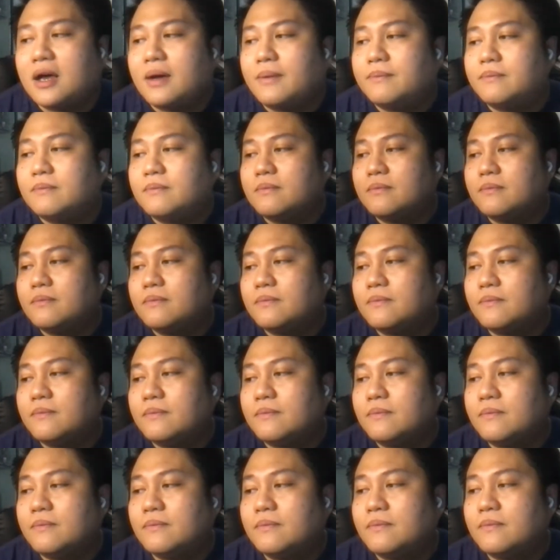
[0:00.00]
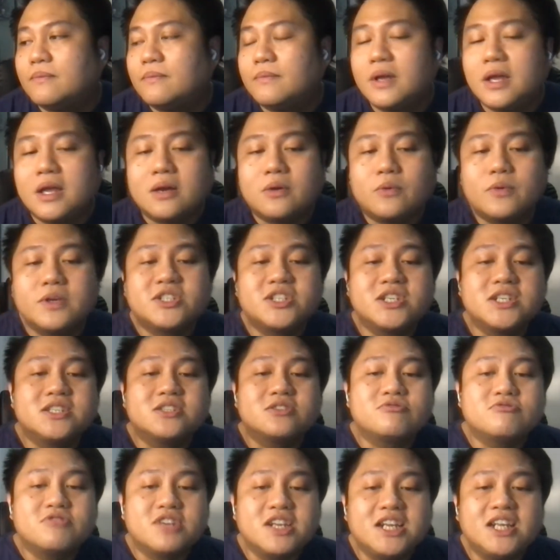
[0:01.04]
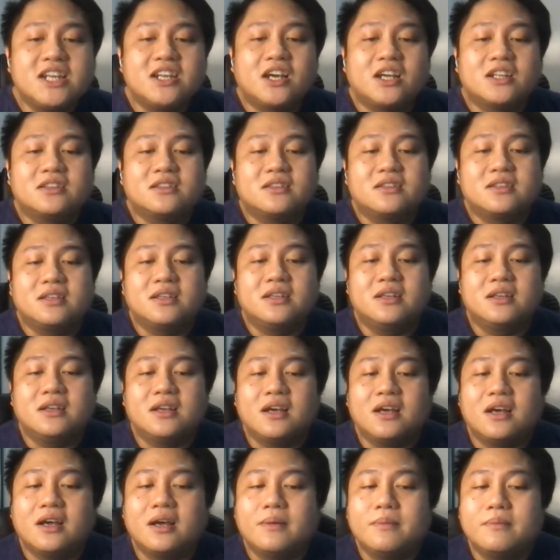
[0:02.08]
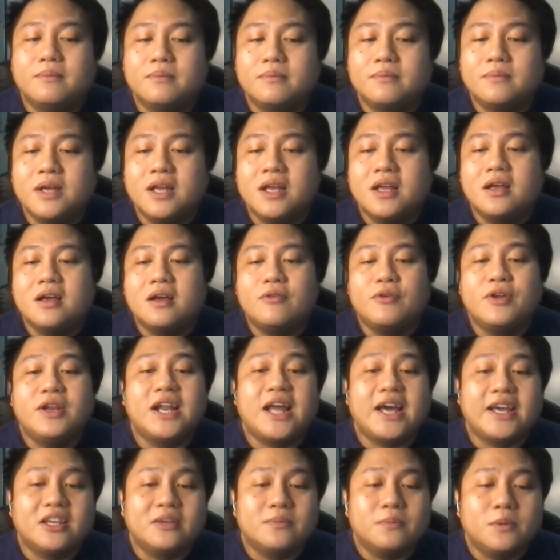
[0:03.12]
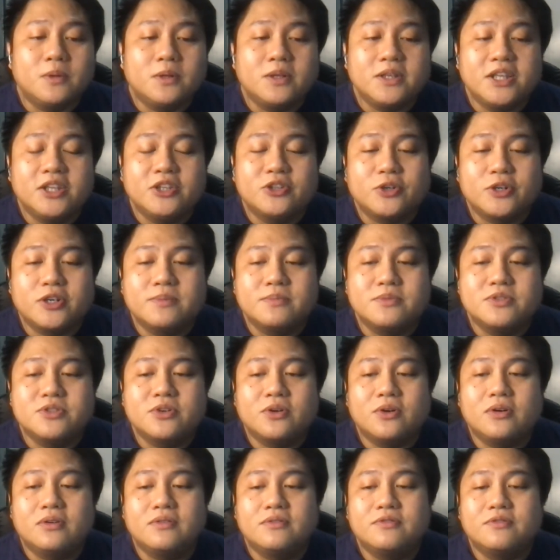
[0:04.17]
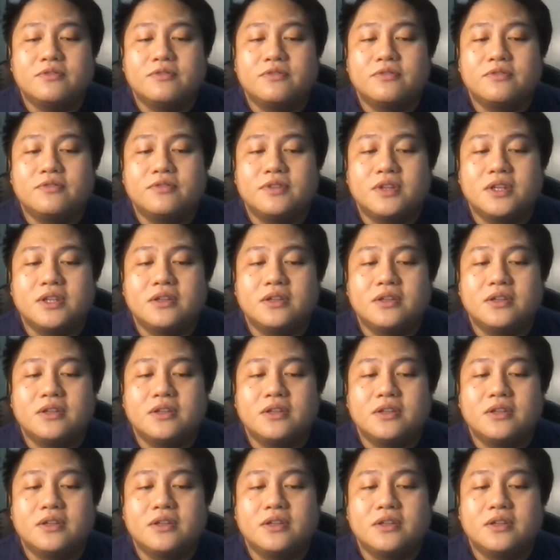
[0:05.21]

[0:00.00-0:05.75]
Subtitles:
um, which is really not um, reliable in terms of